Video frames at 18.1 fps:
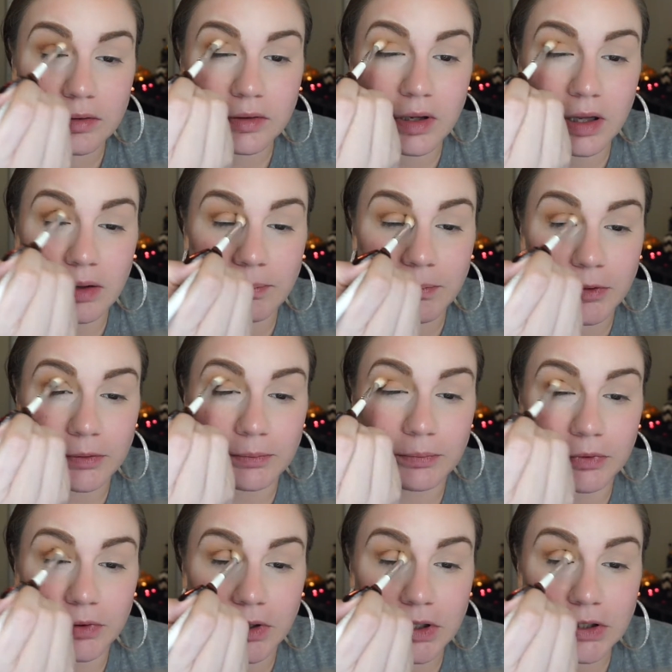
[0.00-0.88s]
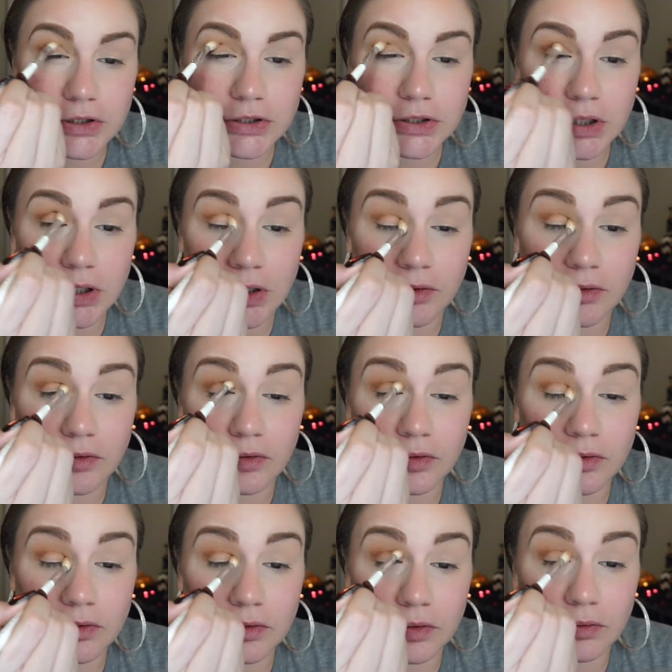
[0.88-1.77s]
tapered brush and it's
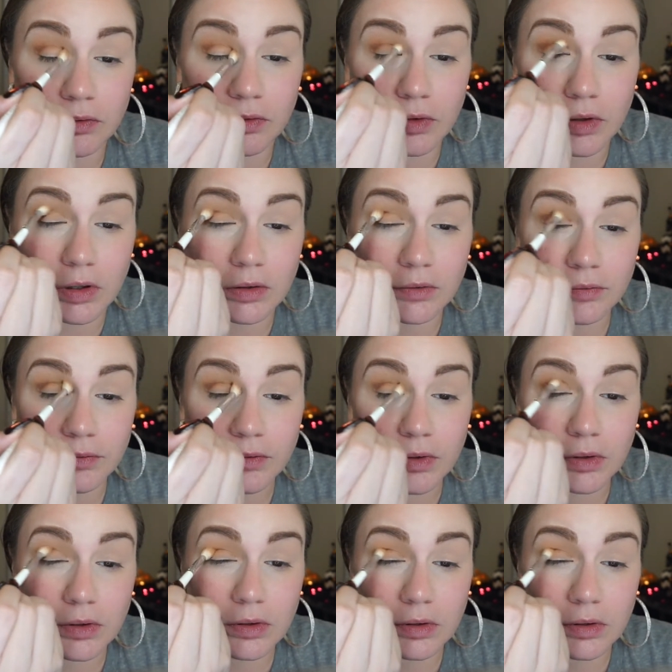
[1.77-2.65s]
so soft.